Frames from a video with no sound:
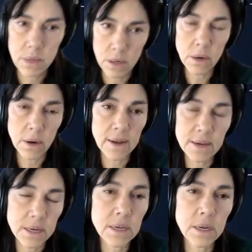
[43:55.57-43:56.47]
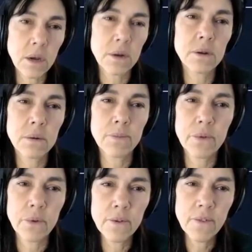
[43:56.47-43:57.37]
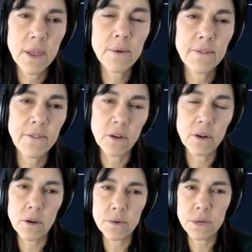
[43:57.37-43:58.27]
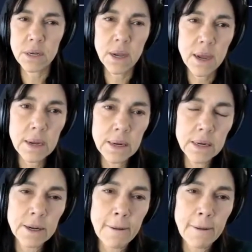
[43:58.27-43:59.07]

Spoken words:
Like, is it going to improve that, or if you've got low SIgA?